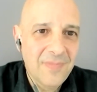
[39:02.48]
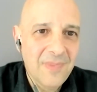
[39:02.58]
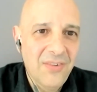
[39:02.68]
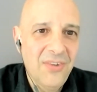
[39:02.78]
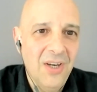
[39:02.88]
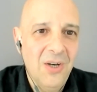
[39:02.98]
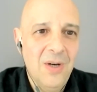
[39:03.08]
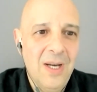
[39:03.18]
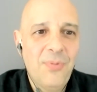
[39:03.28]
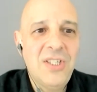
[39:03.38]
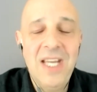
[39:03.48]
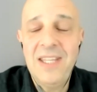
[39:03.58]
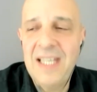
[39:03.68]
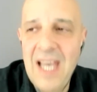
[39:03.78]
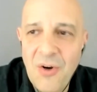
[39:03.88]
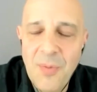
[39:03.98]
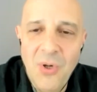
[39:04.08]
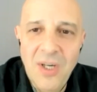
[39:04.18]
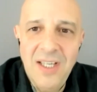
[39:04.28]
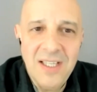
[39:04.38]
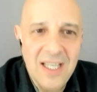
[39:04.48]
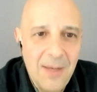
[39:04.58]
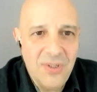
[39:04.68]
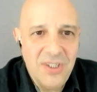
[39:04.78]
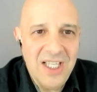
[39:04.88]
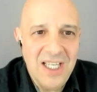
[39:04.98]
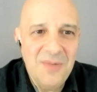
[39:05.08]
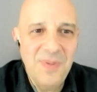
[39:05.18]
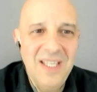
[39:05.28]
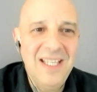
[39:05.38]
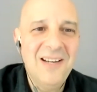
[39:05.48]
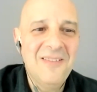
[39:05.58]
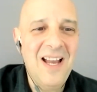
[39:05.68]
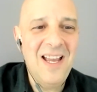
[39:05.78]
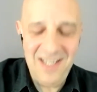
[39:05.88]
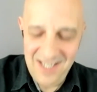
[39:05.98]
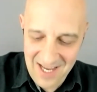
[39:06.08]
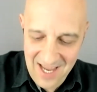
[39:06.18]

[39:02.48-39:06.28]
So I appreciate the counterpoint, and I appreciate you being here, Ryann.